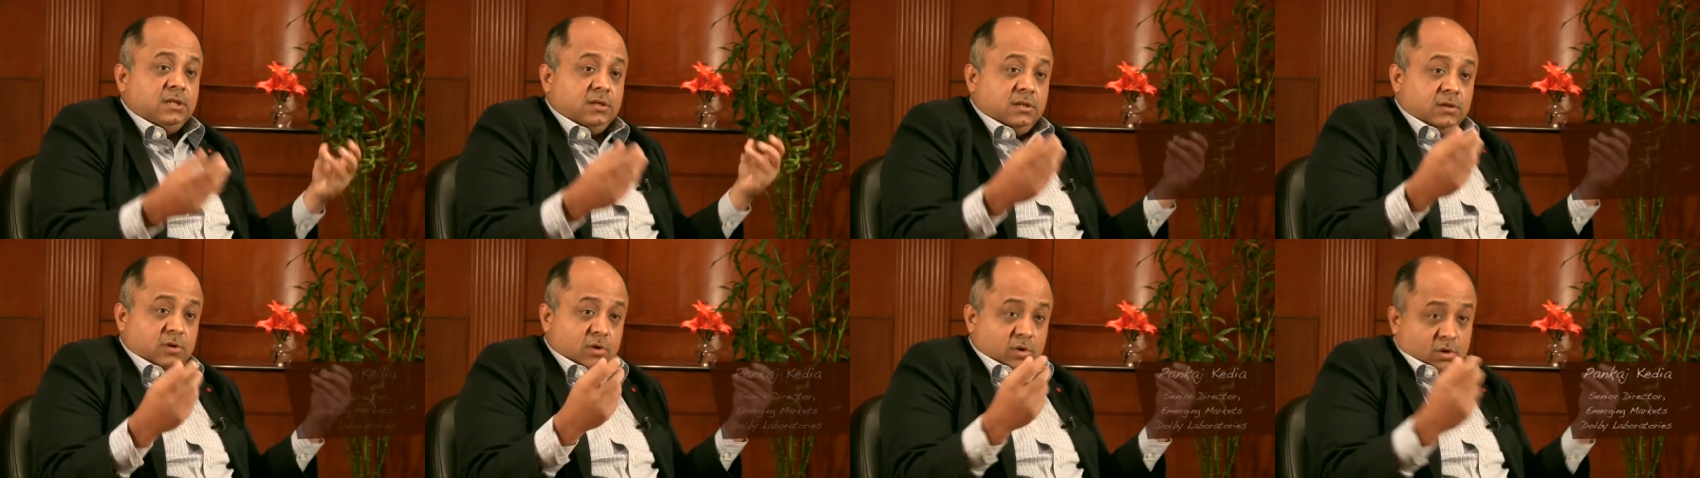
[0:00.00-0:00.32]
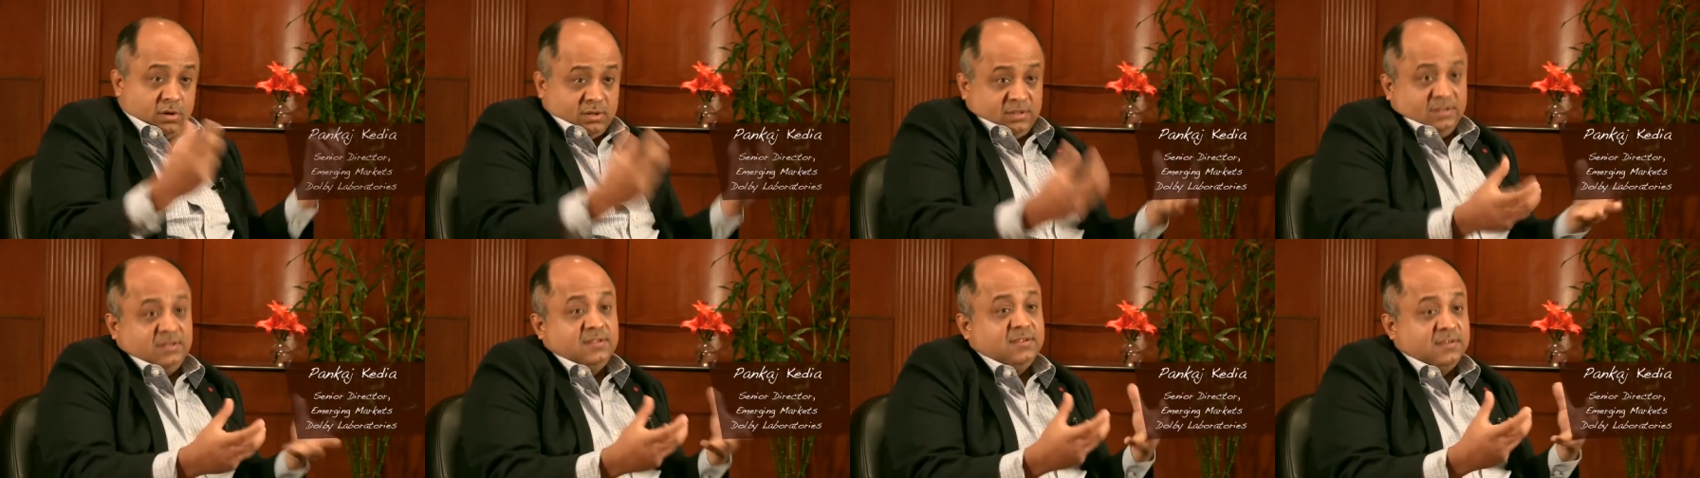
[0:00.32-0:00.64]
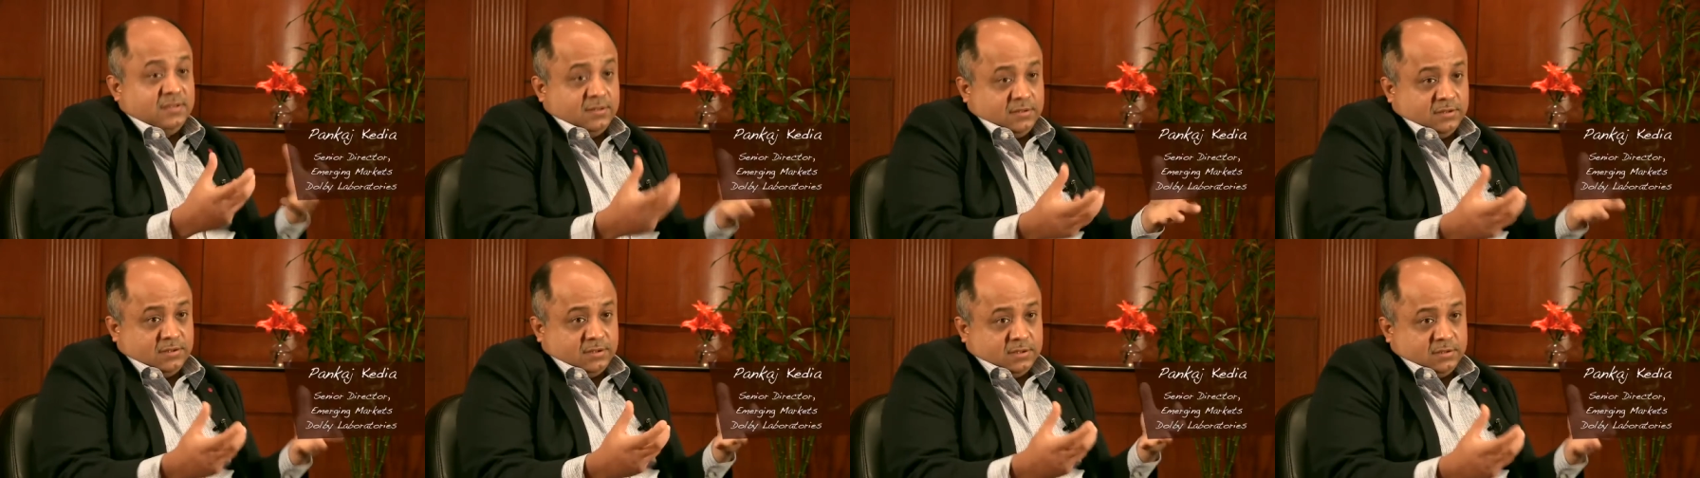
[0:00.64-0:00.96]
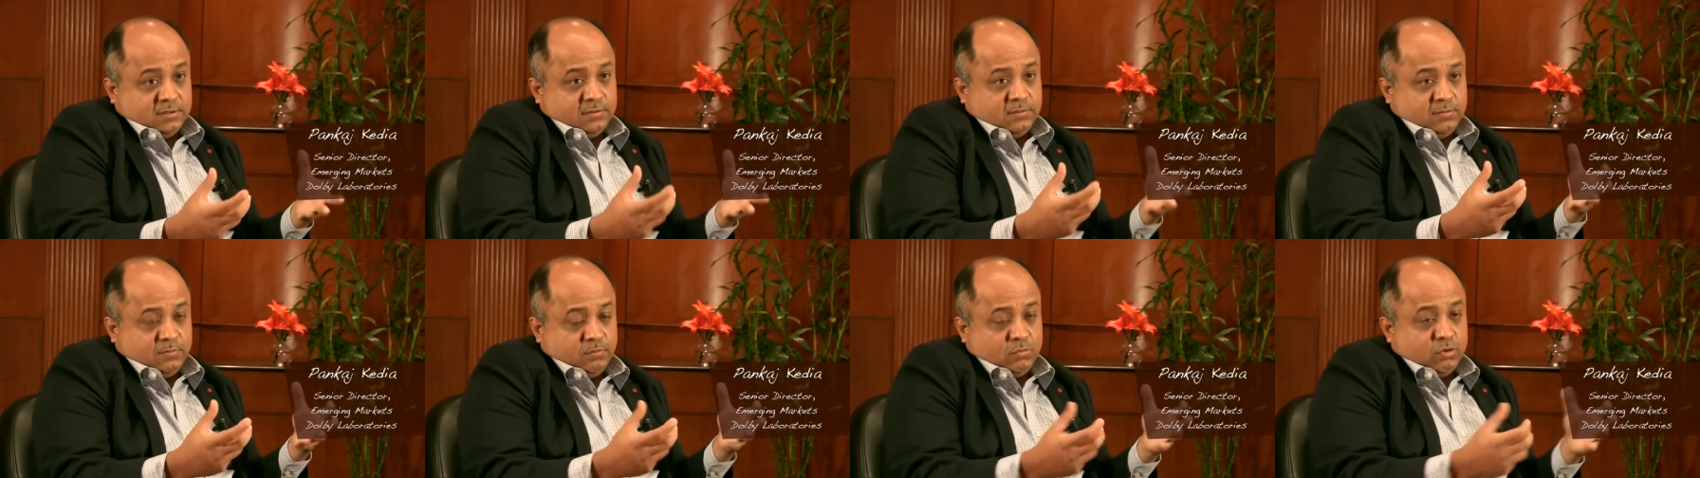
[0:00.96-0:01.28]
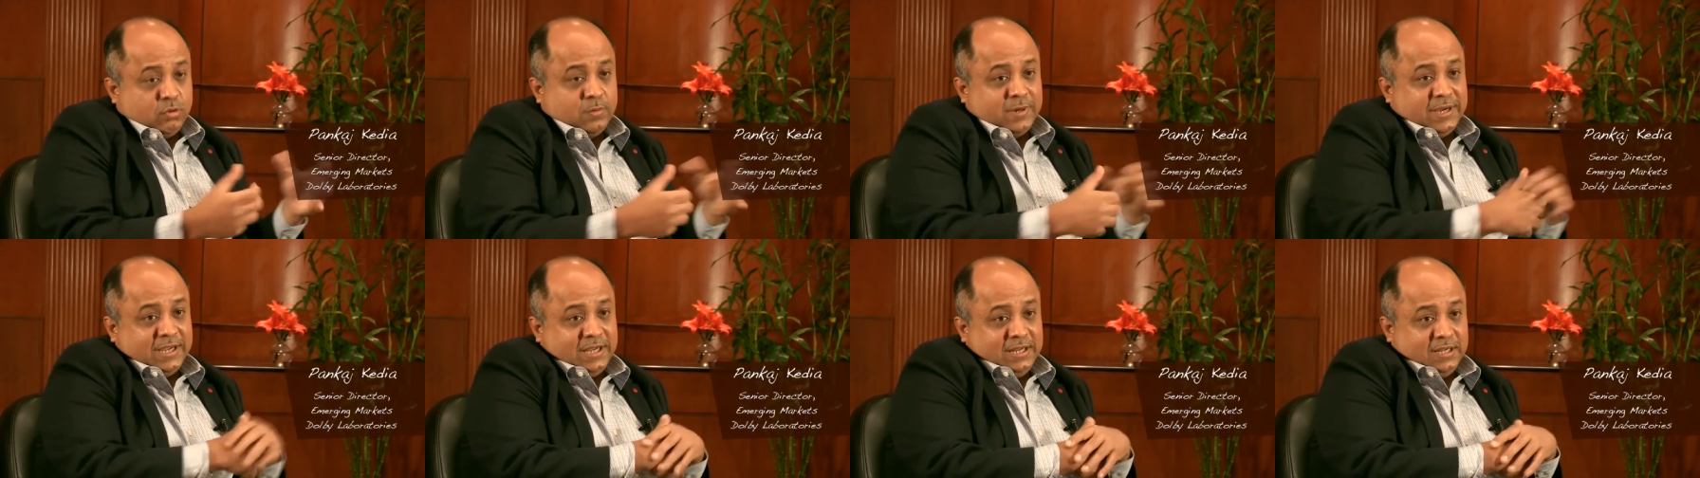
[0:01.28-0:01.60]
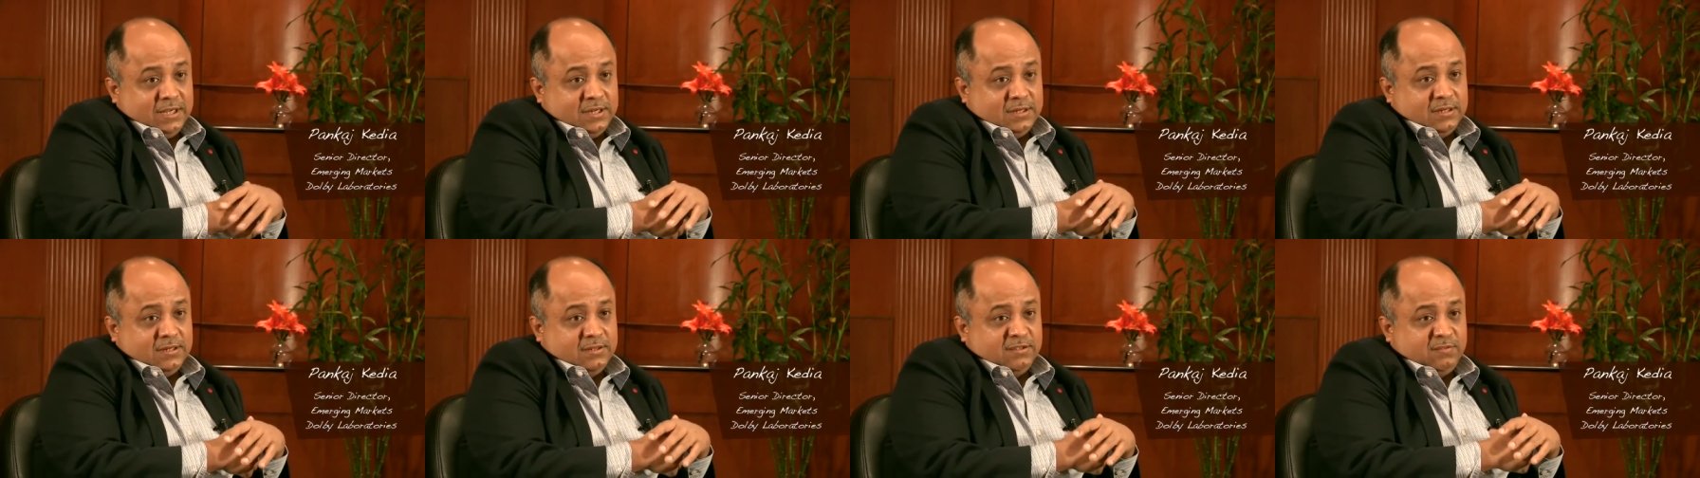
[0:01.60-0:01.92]
uh, on the
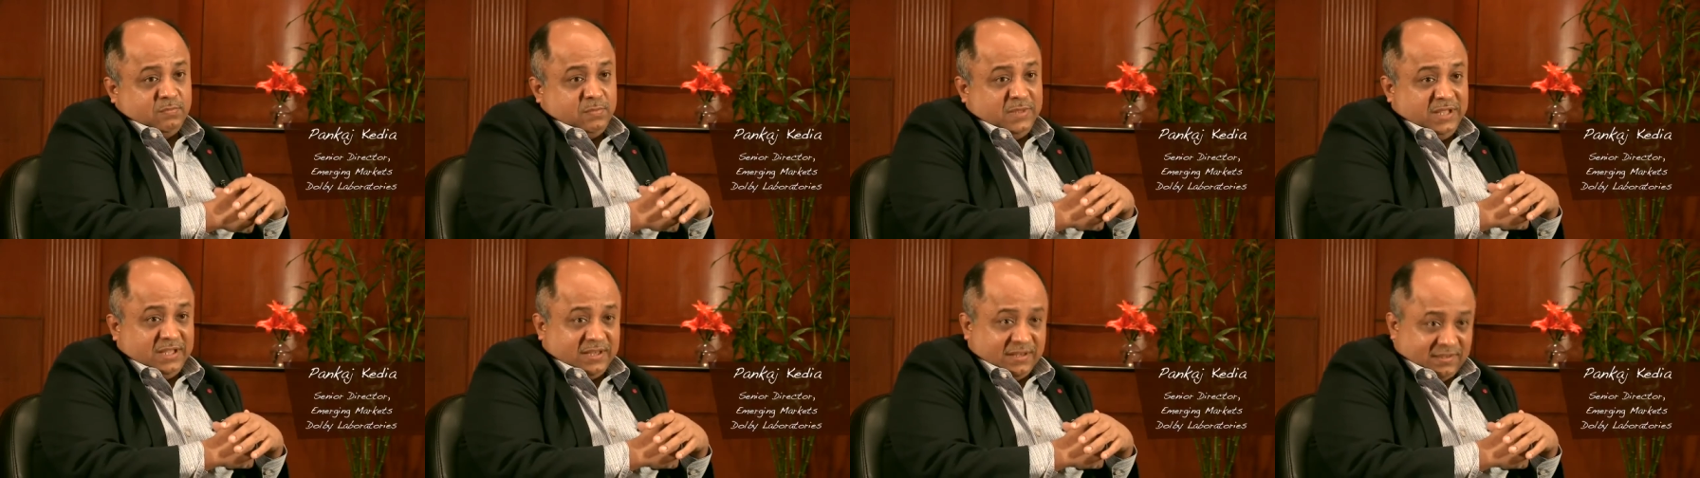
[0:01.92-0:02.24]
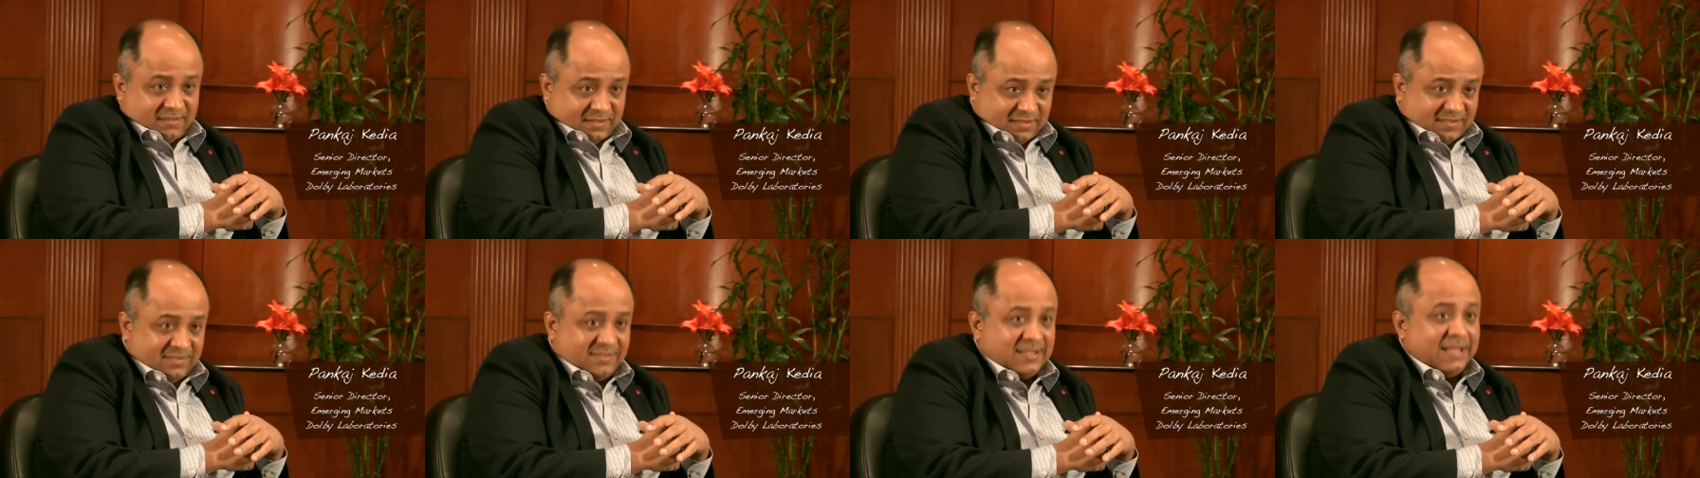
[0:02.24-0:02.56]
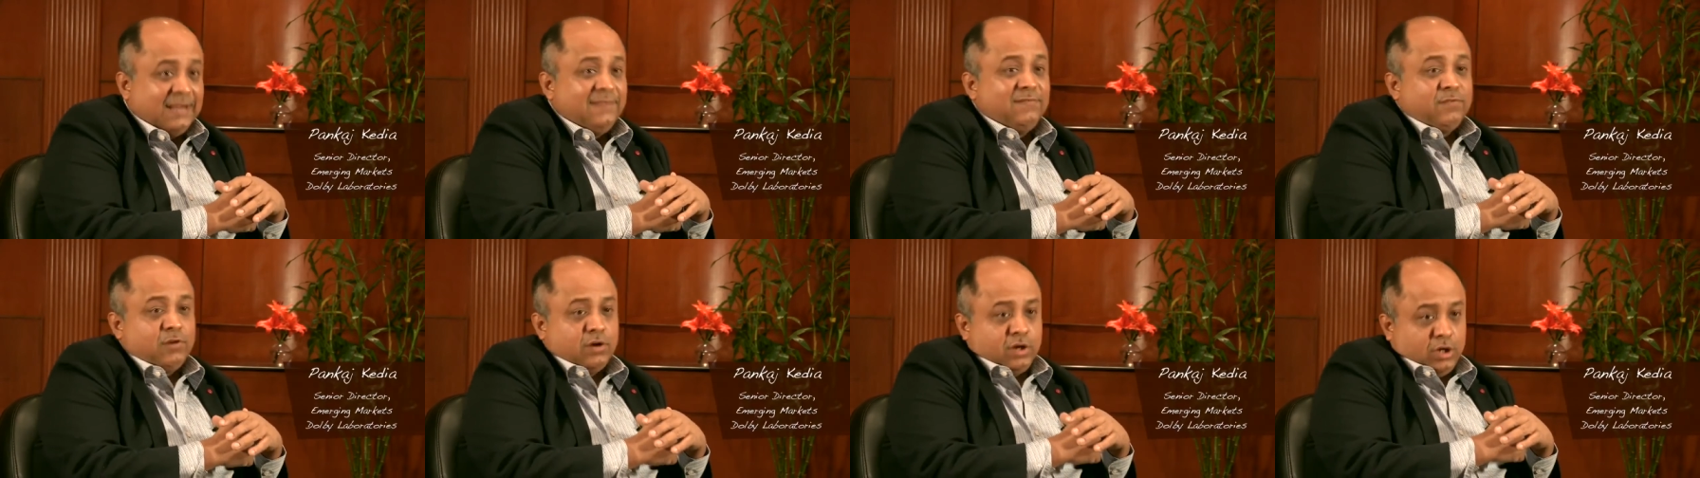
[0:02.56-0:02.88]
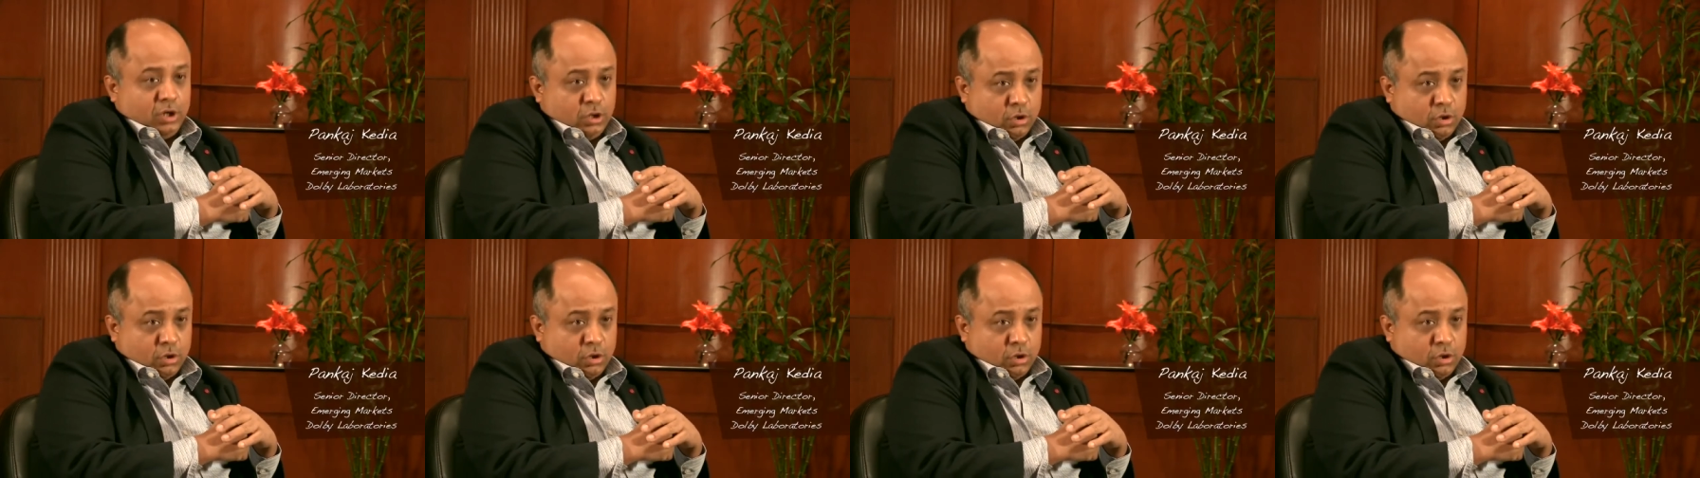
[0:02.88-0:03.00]
mobile uh, speaker itself or